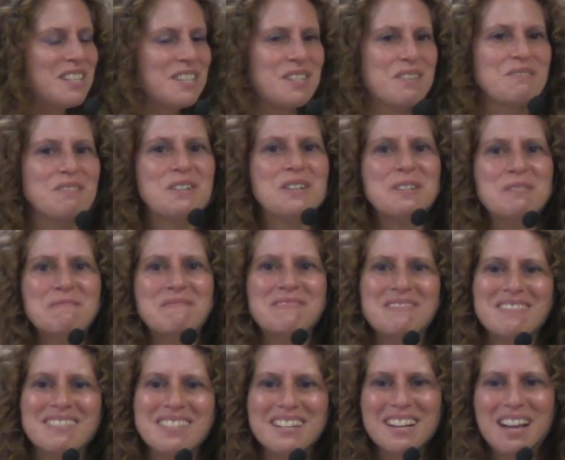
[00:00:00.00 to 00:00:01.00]
the room.
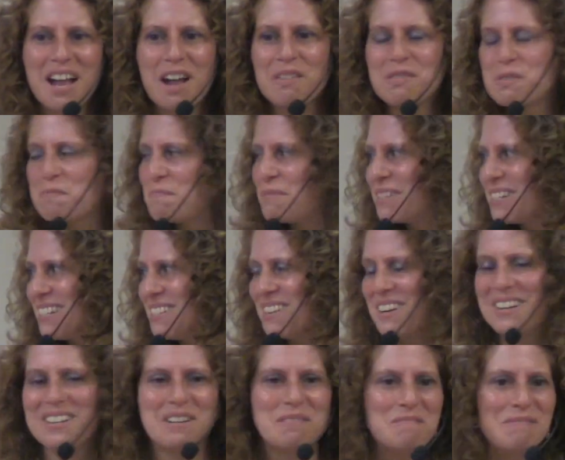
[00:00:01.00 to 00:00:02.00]
I was pretty
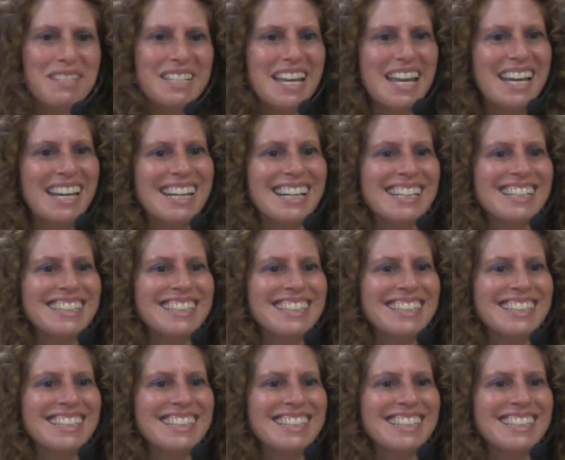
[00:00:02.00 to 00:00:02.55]
darn upset.